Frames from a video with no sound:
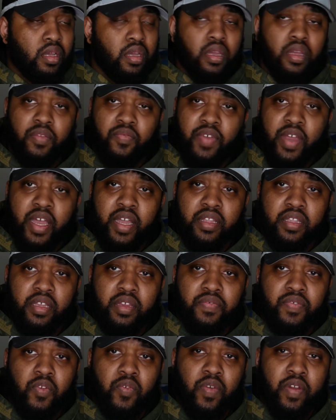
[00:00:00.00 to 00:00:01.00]
In fact,
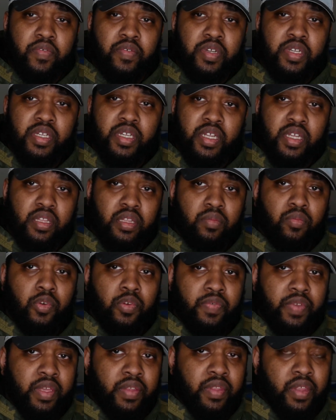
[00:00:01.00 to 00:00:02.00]
if you've ever seen the
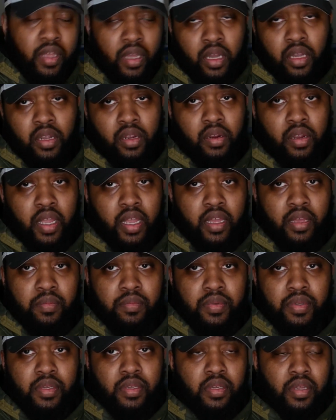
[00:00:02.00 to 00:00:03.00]
movie The Hunger
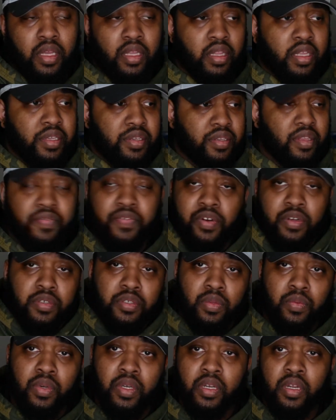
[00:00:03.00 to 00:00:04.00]
Games, at least the
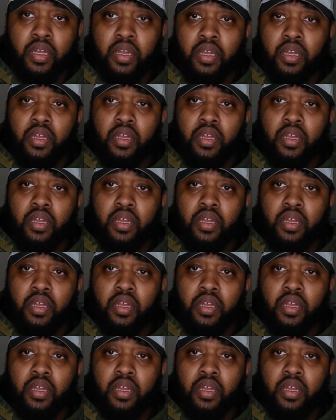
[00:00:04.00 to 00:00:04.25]
first one,